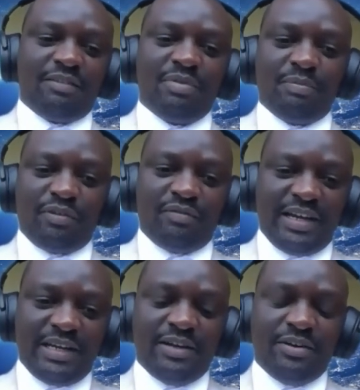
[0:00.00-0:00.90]
have been
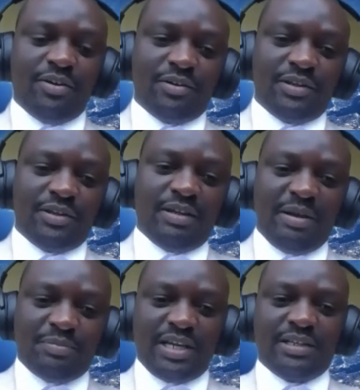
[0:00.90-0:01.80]
provided on the
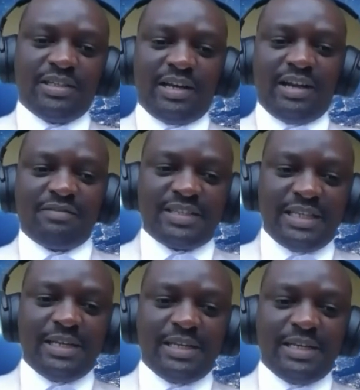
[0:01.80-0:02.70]
website that I have
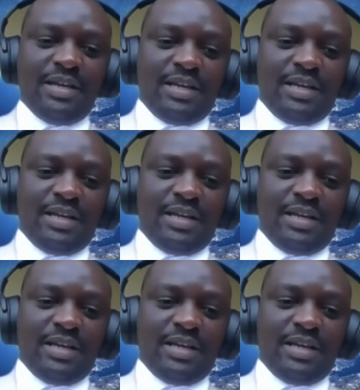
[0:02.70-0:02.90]
seen,